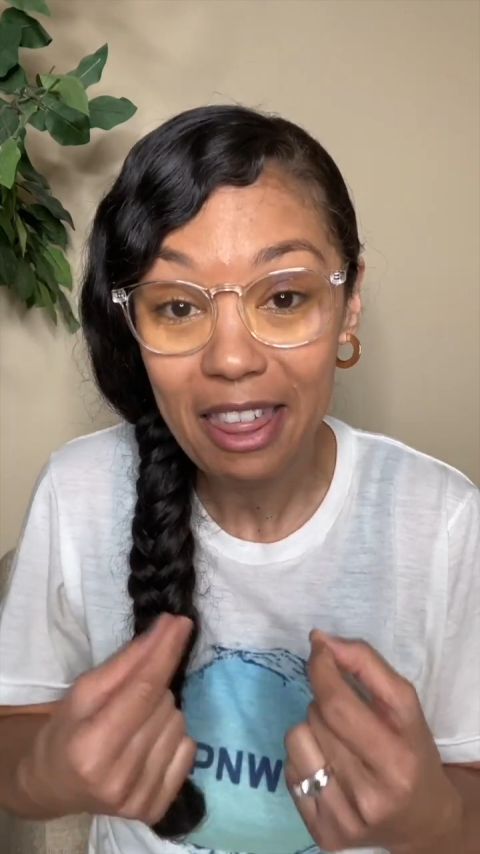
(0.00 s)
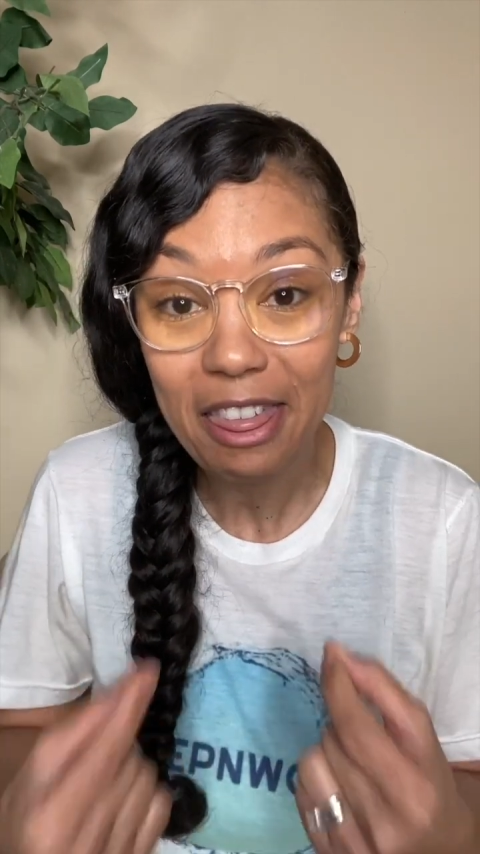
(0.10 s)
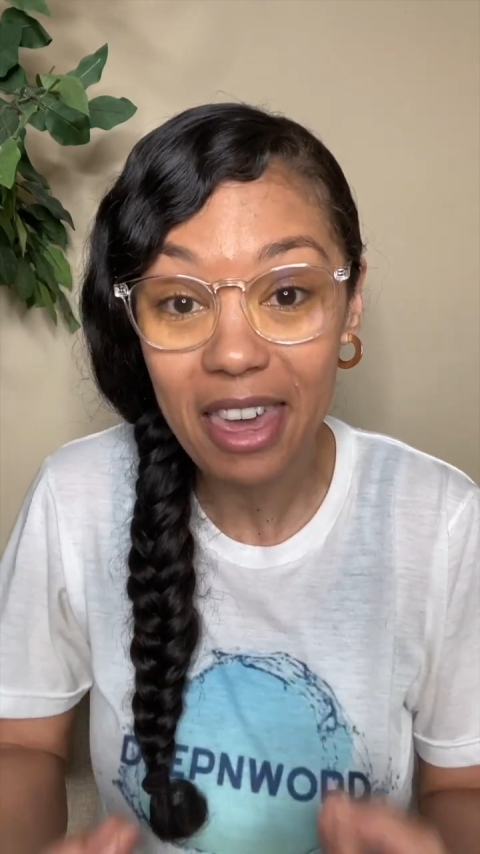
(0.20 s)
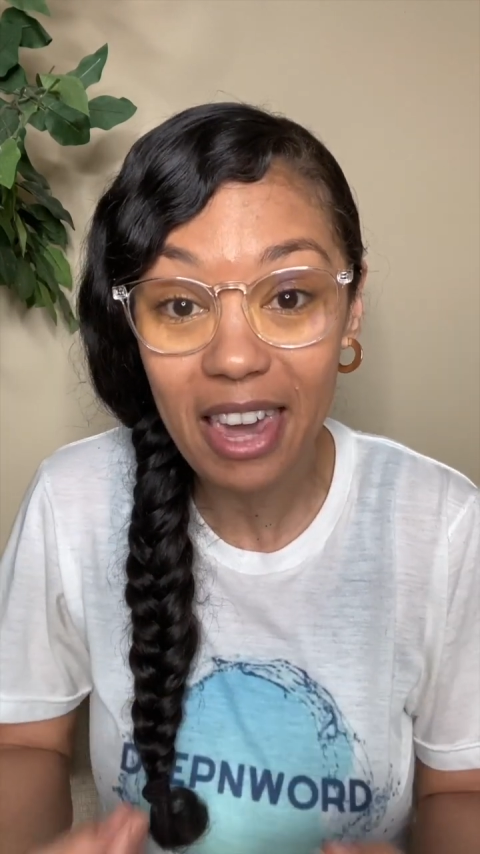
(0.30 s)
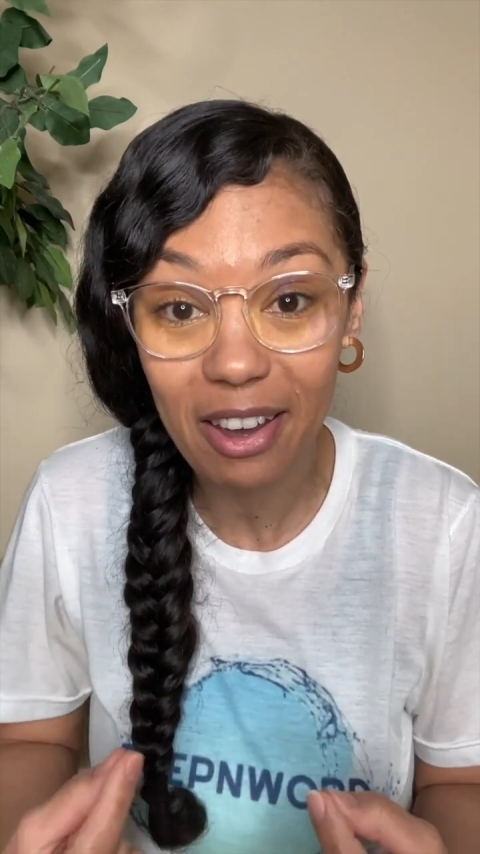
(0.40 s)

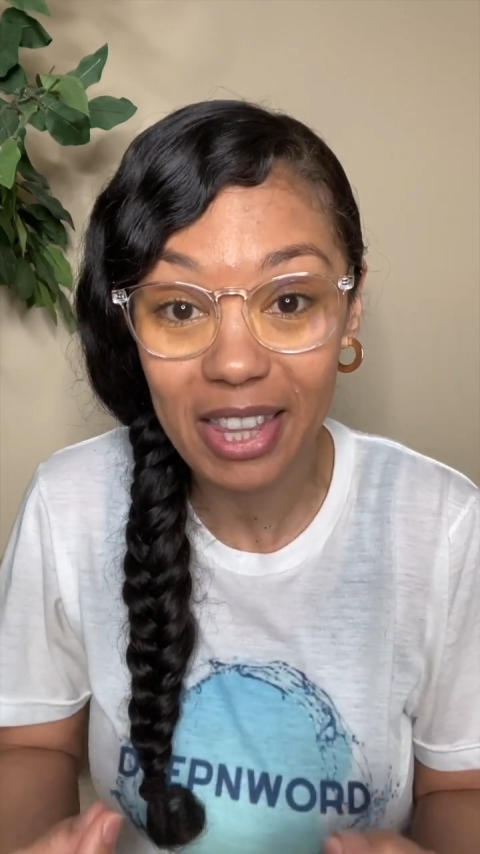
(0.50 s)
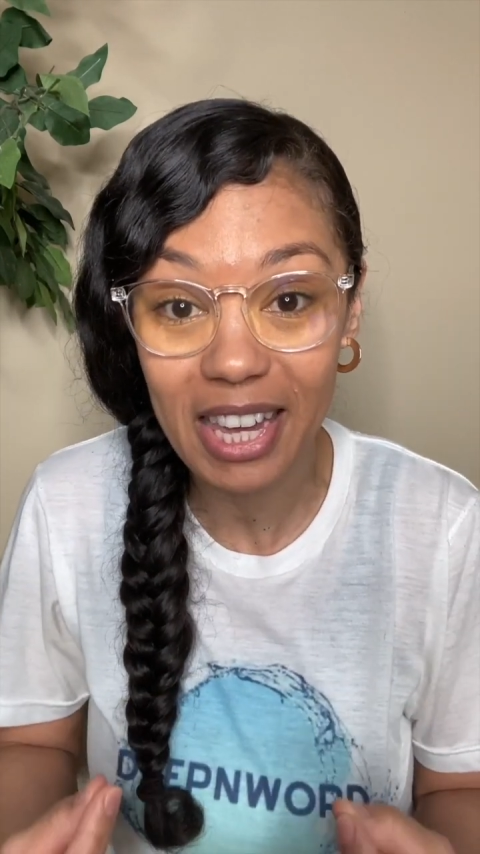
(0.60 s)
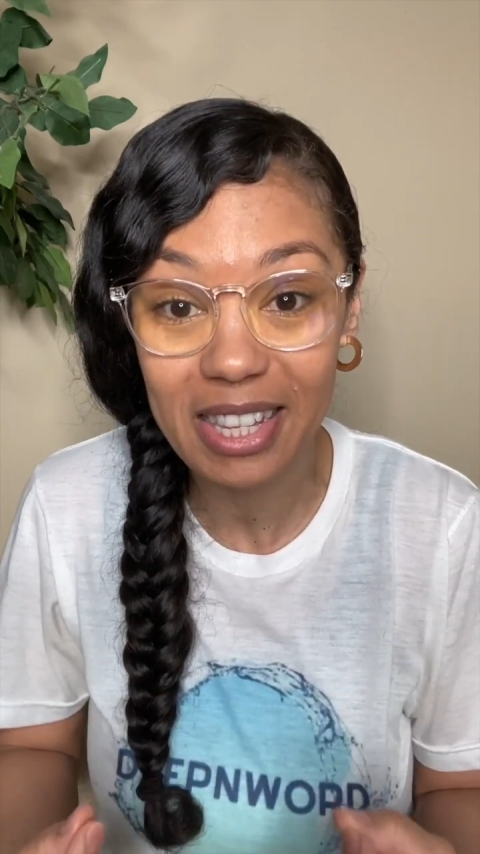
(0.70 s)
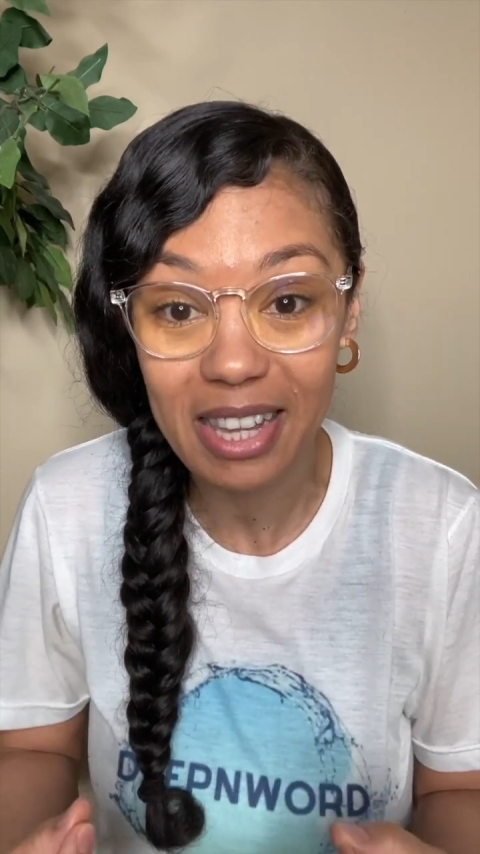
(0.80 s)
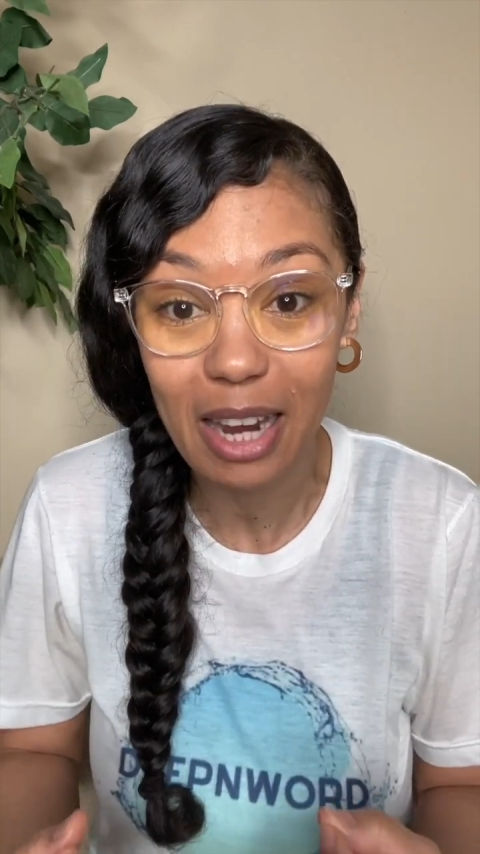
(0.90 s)
thing on the
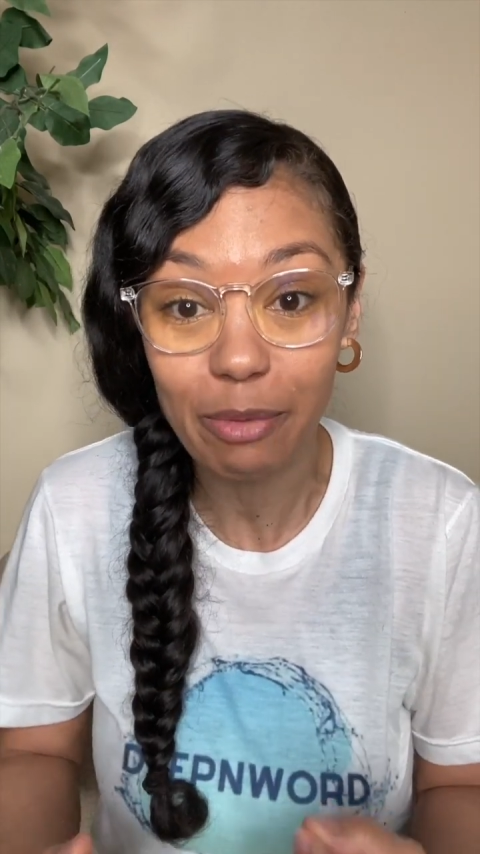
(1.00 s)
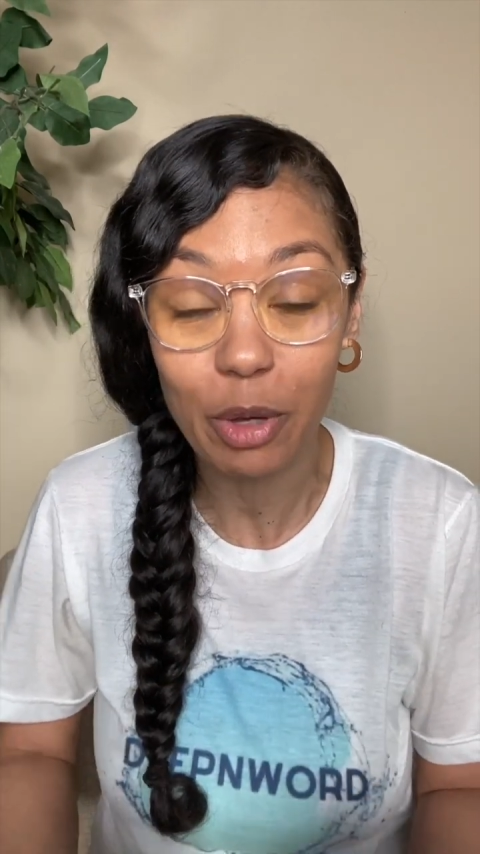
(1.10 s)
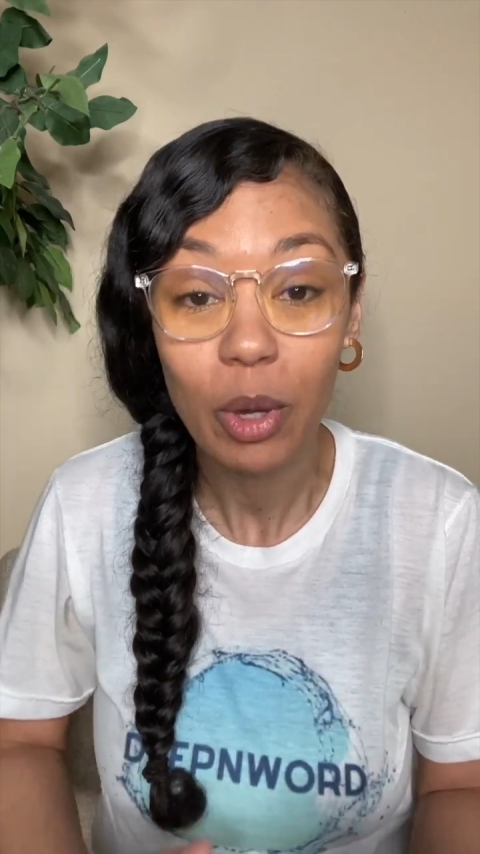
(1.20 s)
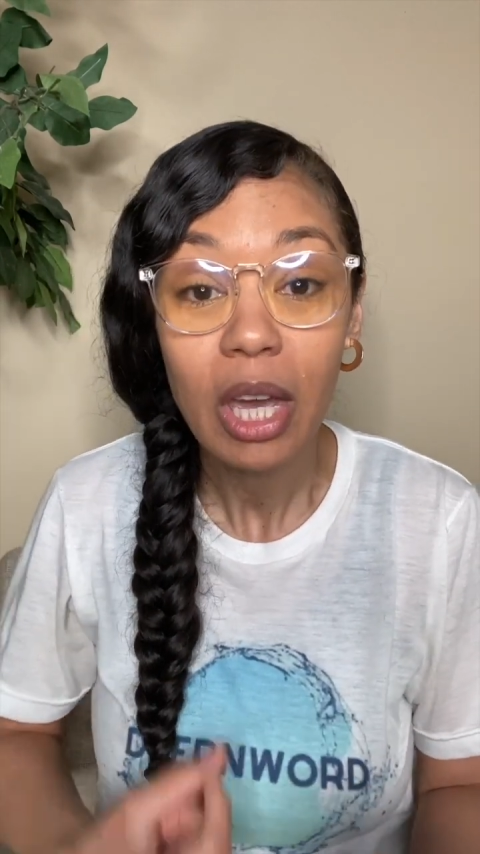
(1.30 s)
inside of you.